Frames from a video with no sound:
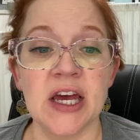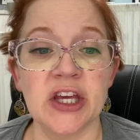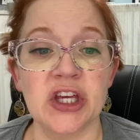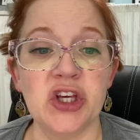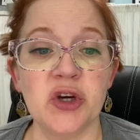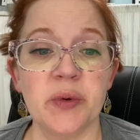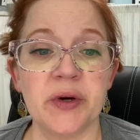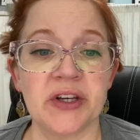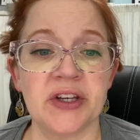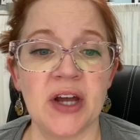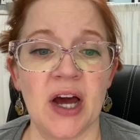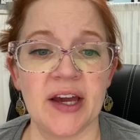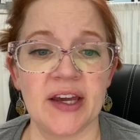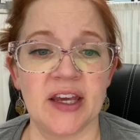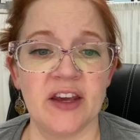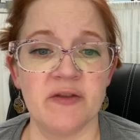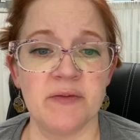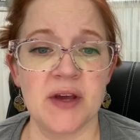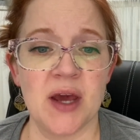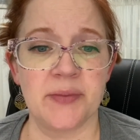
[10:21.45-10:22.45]
You would not
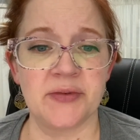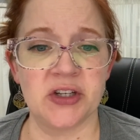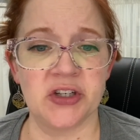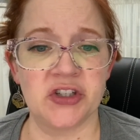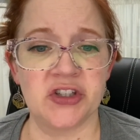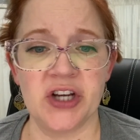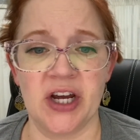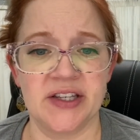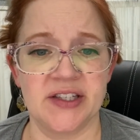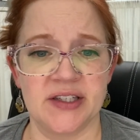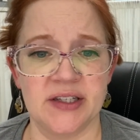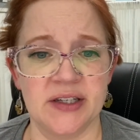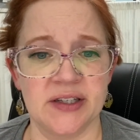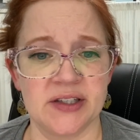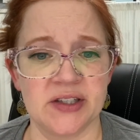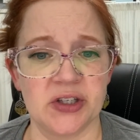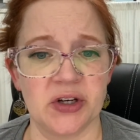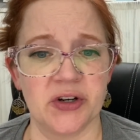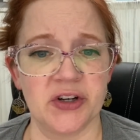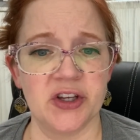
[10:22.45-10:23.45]
give me up to
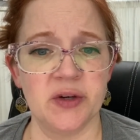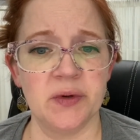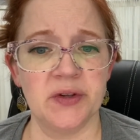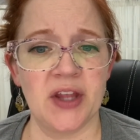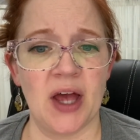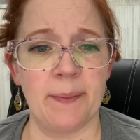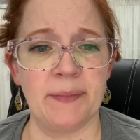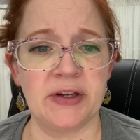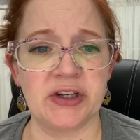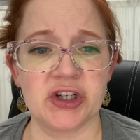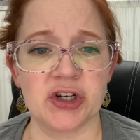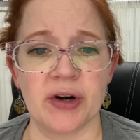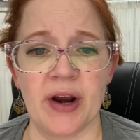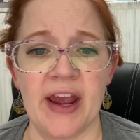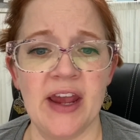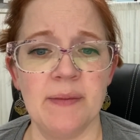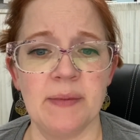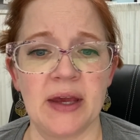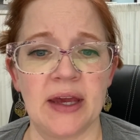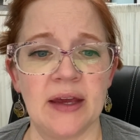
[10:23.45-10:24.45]
justice, sir? You will not
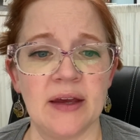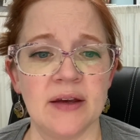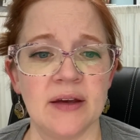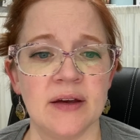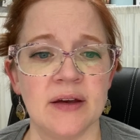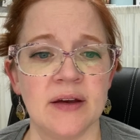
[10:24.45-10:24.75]
betray me?